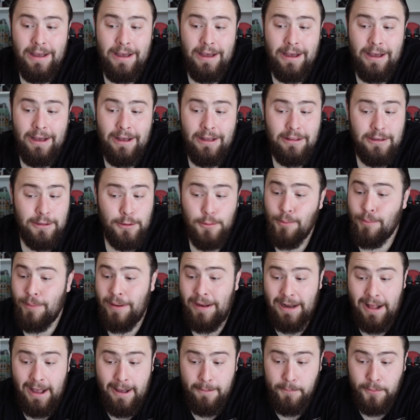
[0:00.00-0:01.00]
Uh, this will be
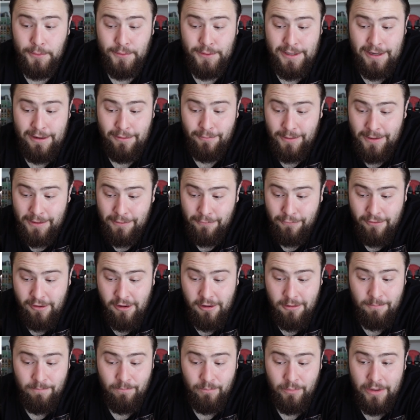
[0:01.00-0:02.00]
an Apple TV
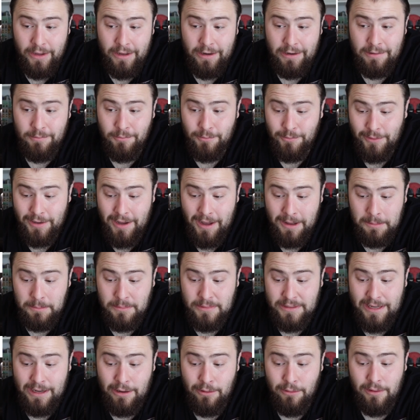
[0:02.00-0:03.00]
film, and it
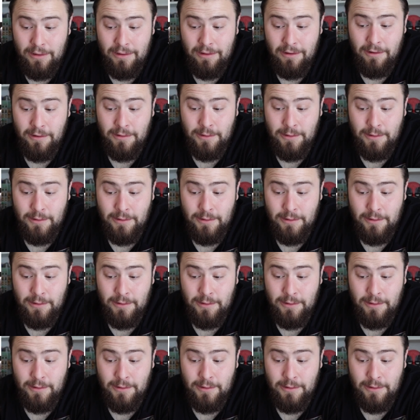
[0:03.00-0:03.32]
comes out